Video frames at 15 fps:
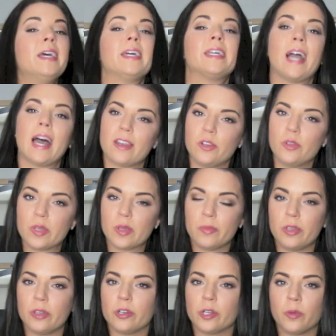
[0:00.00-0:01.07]
got a new
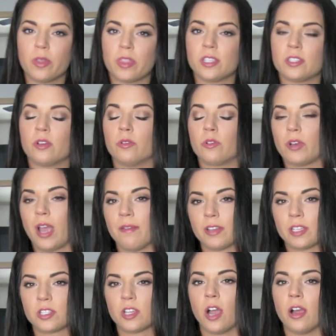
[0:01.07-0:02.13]
computer with its own
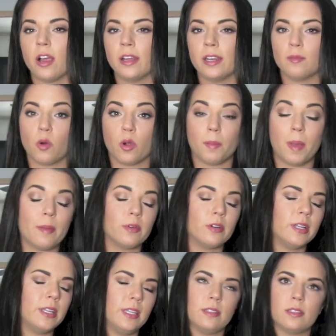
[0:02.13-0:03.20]
graphics card and more
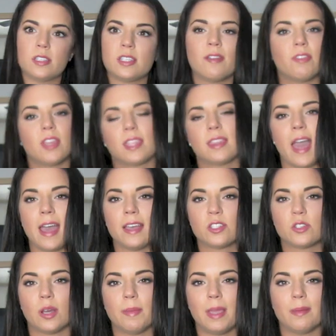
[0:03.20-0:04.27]
memory and stuff like that,
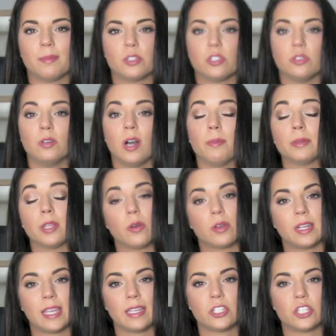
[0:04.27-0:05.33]
so I'm able to upload
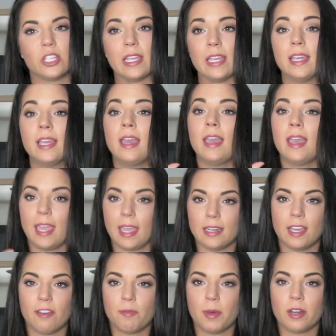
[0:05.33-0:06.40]
in HD and
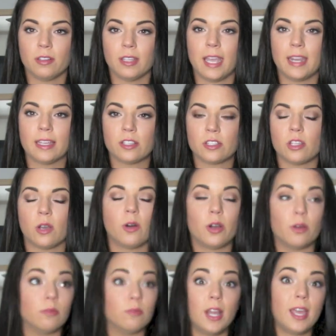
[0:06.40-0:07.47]
have better lighting, so
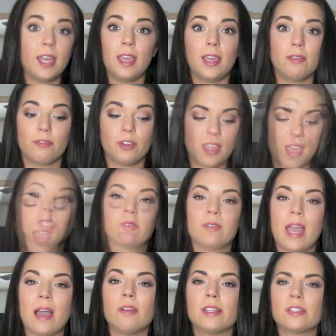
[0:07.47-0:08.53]
hooray for that. So
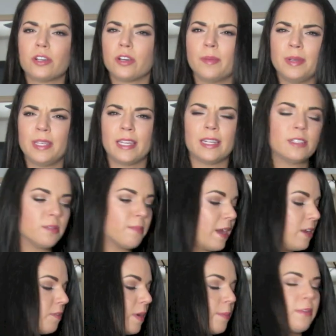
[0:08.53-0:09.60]
now let's hurry up and get into my
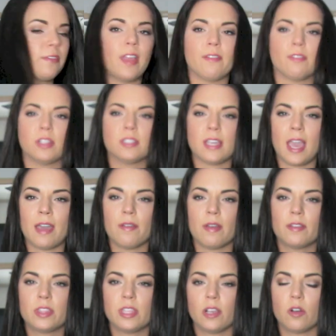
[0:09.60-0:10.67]
November favorites. I have
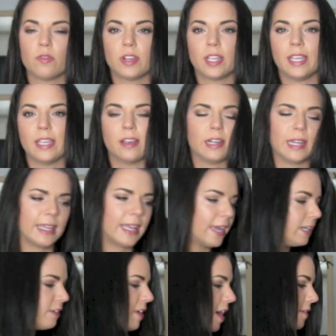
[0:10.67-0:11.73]
everything over here, and I
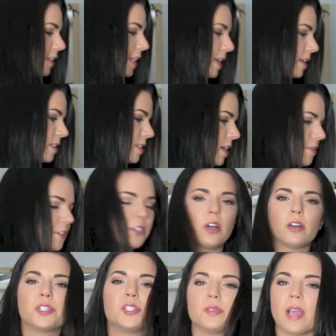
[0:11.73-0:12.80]
kind of have a lot of stuff to
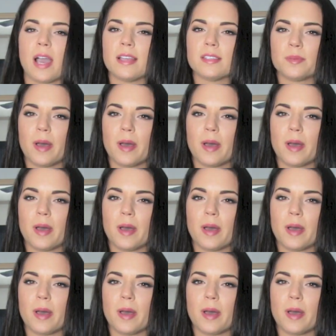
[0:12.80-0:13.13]
talk to you guys